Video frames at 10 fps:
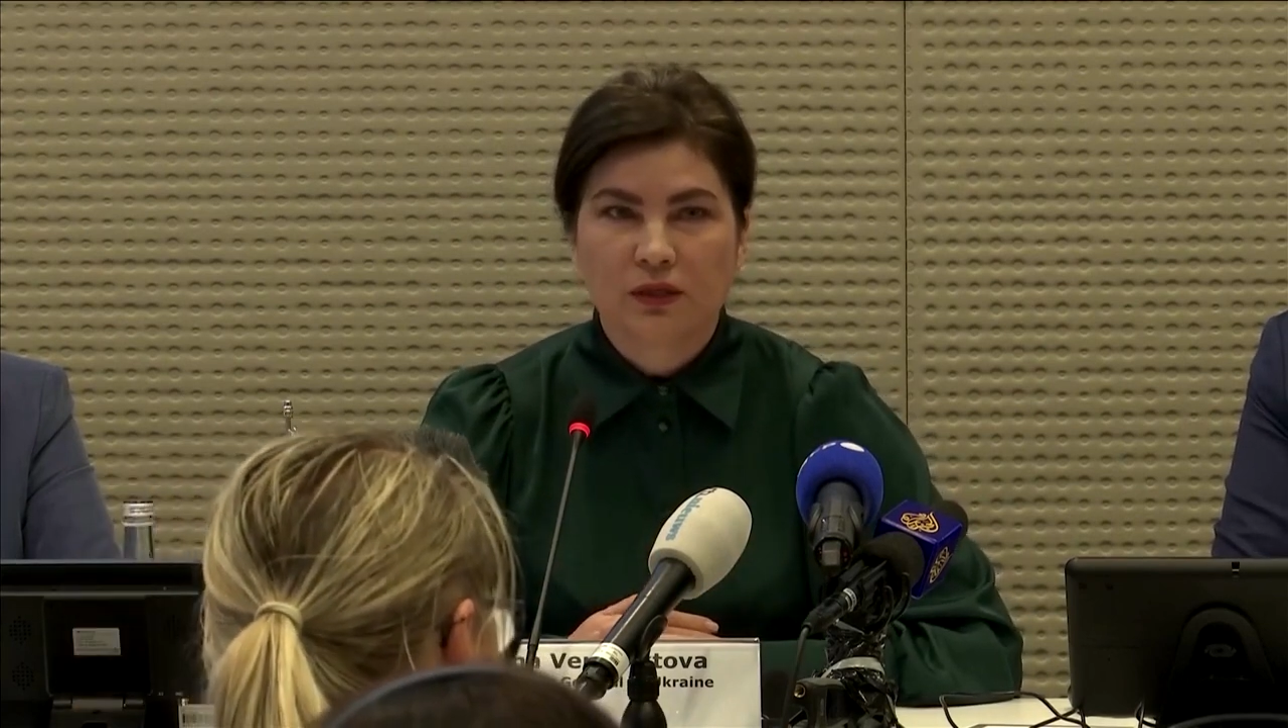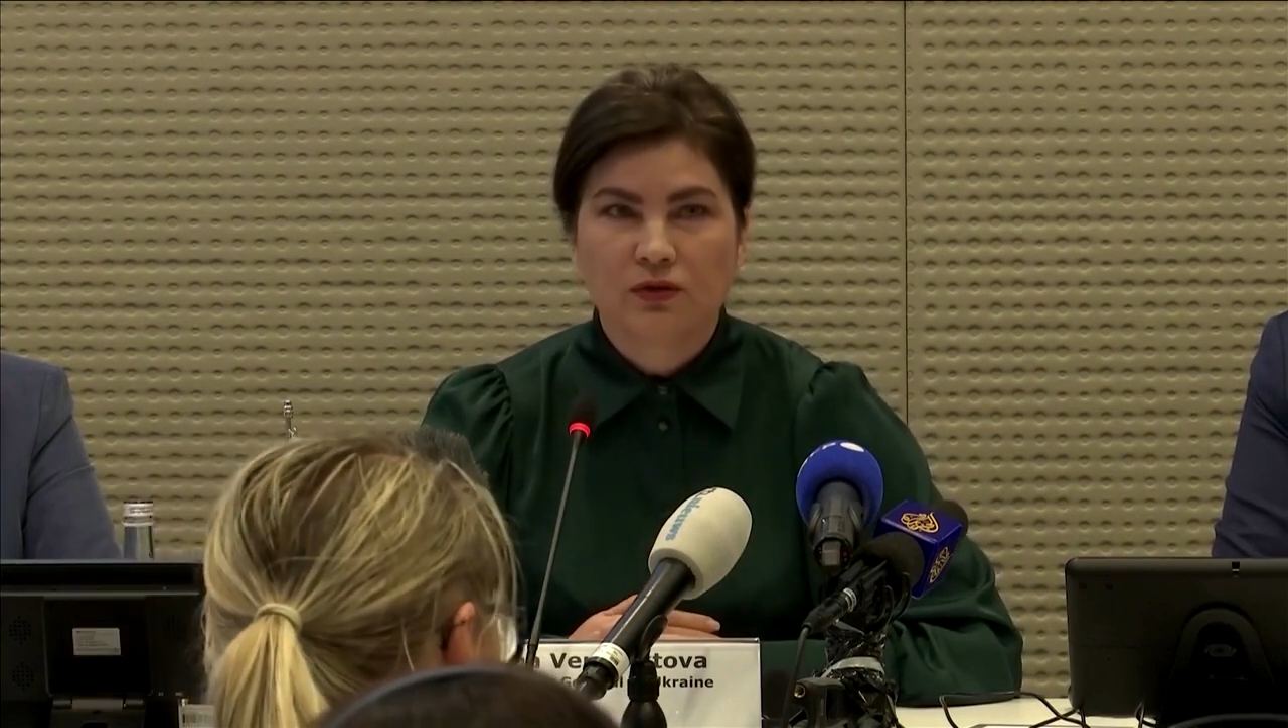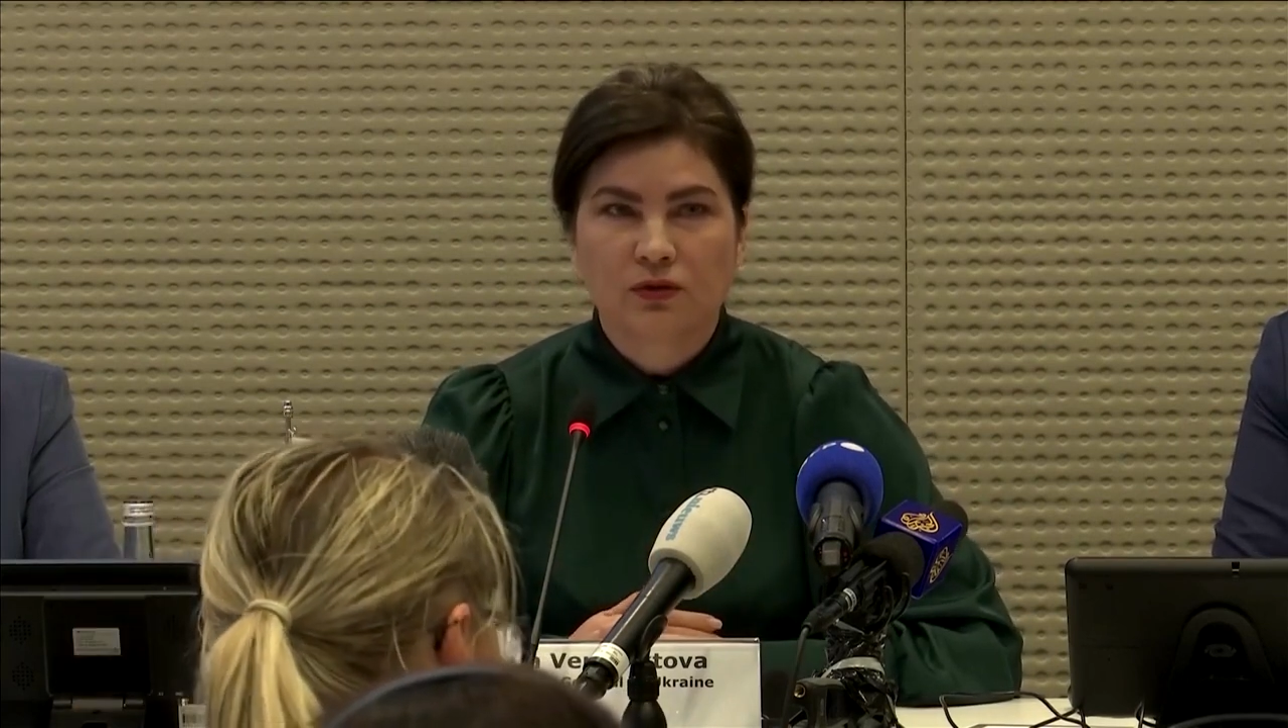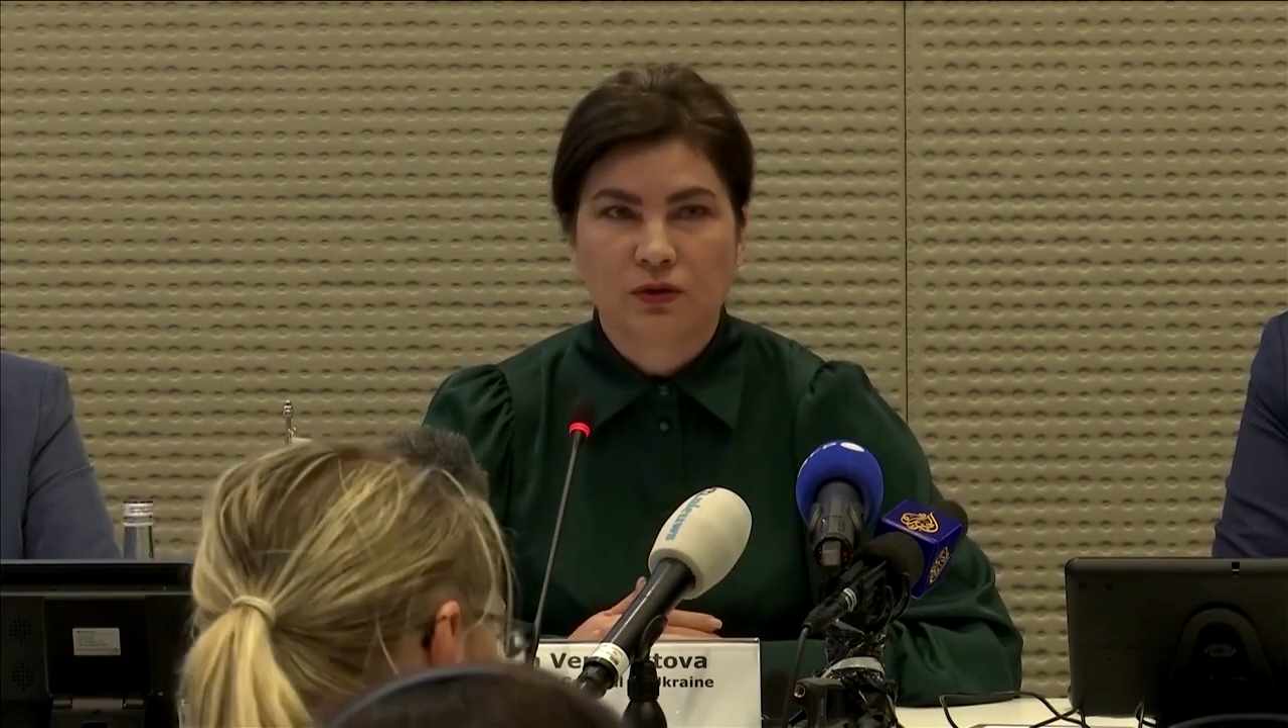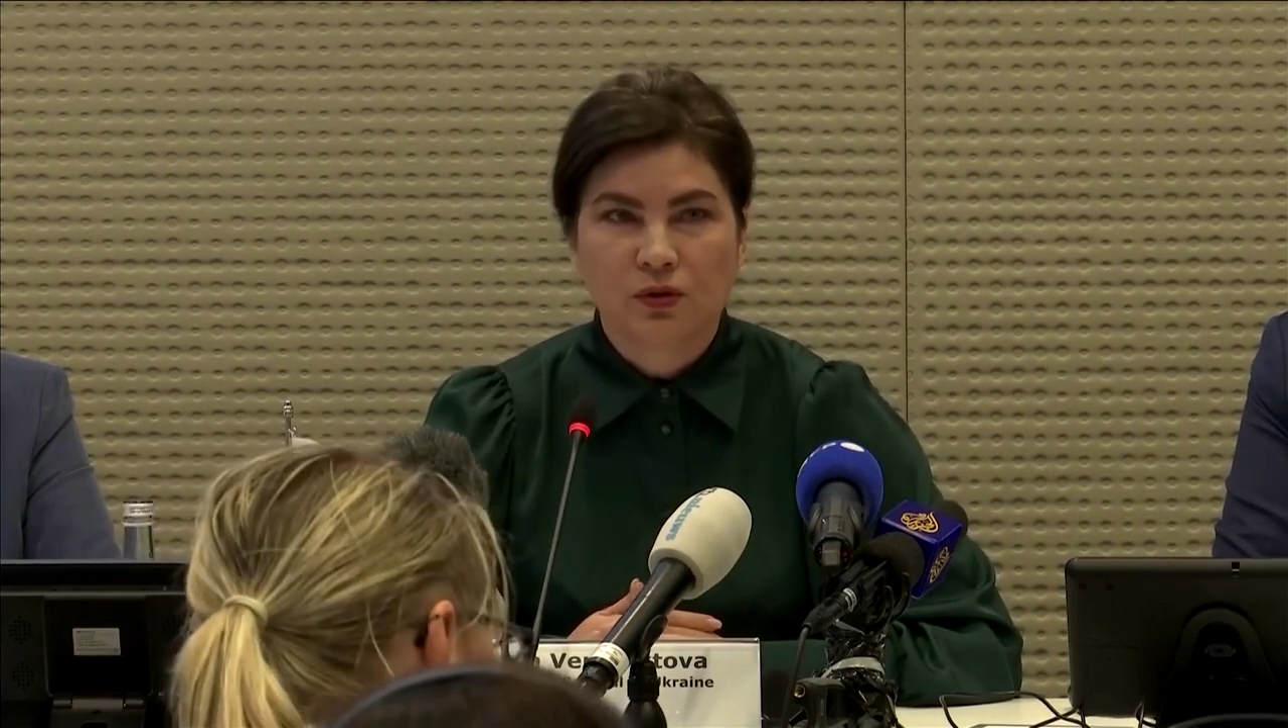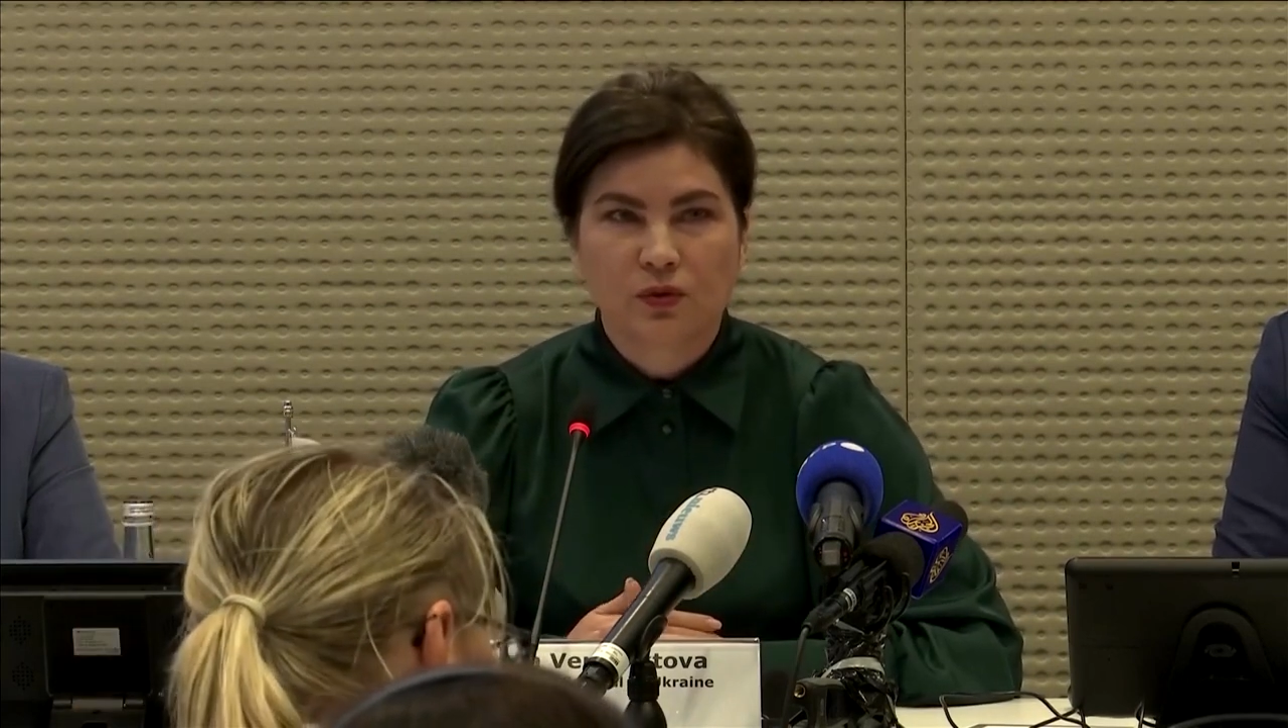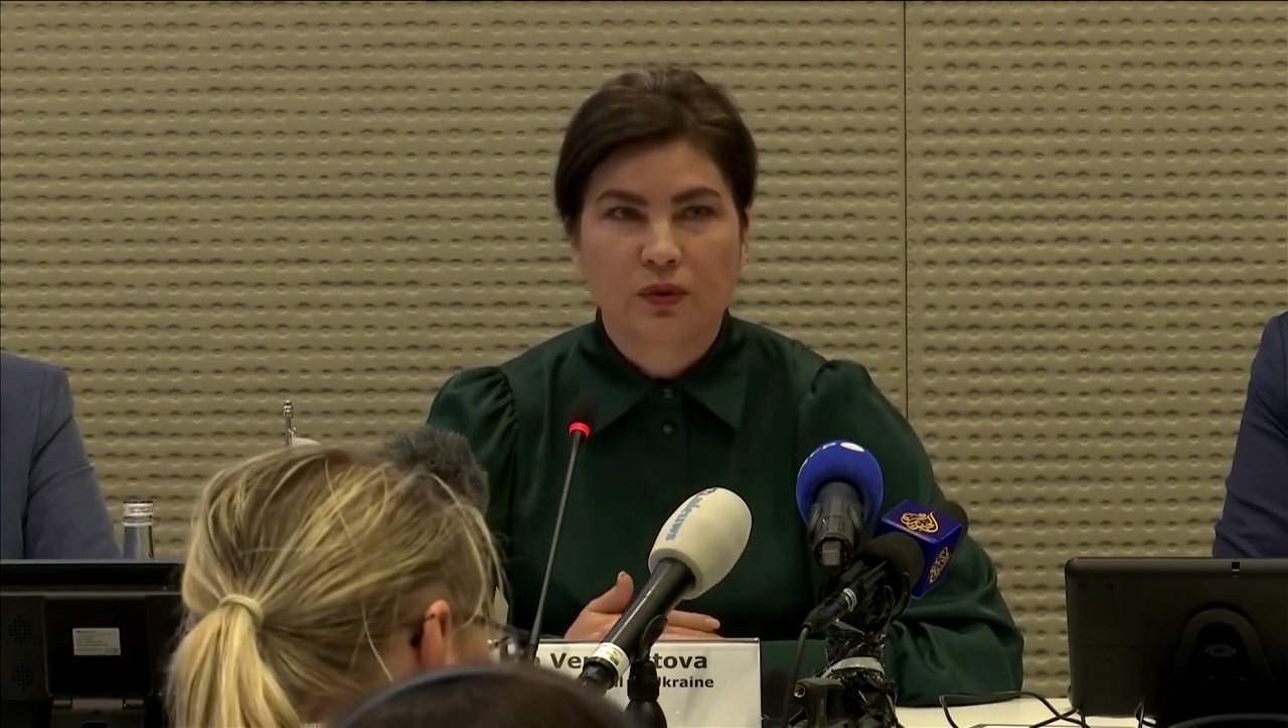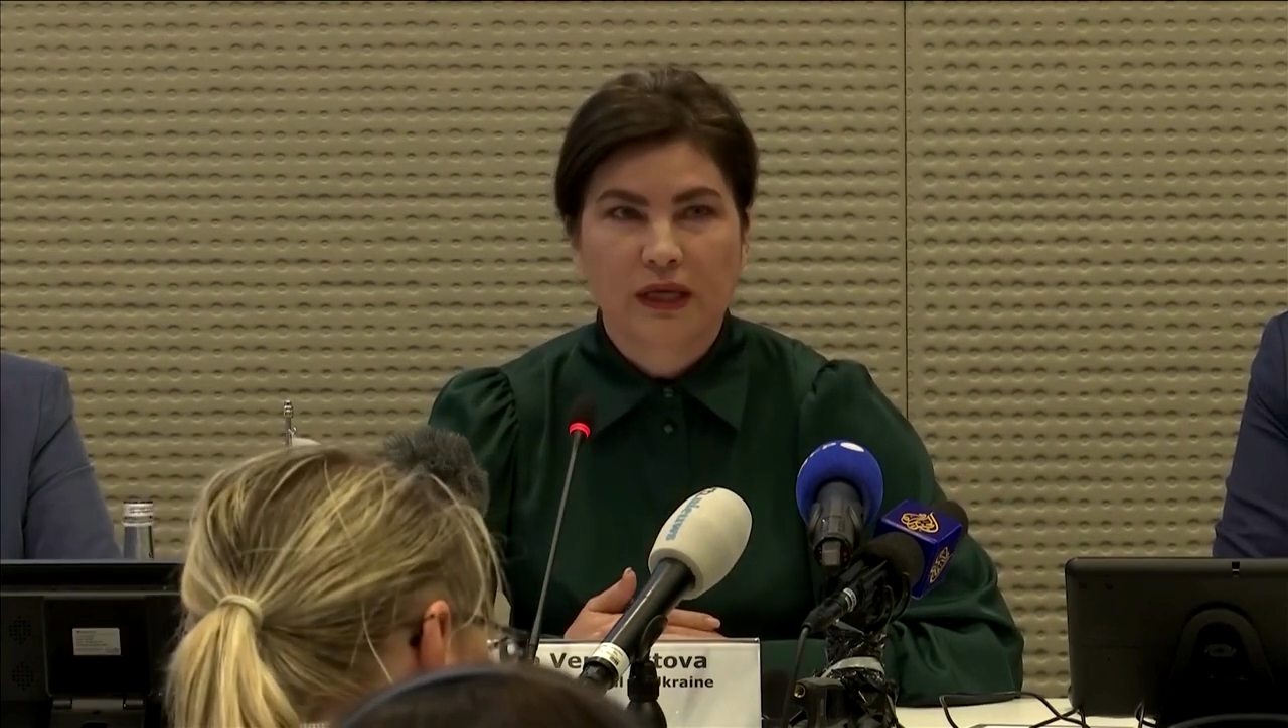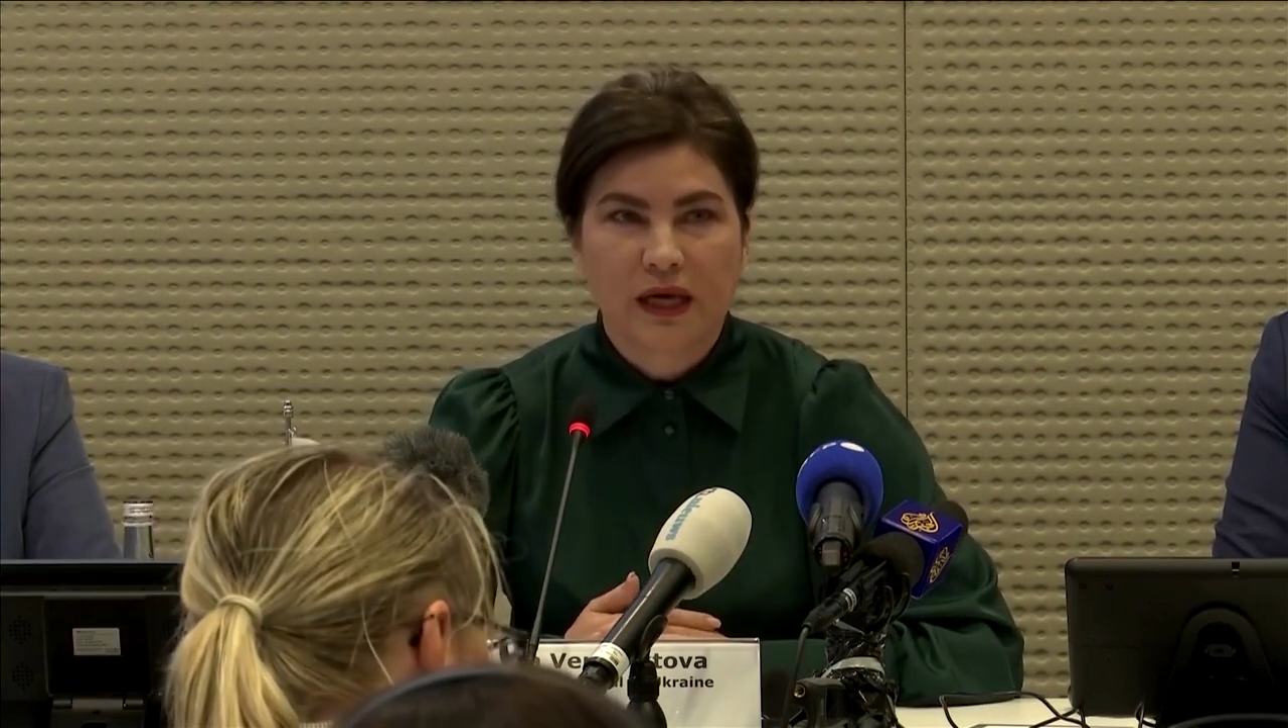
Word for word: you know we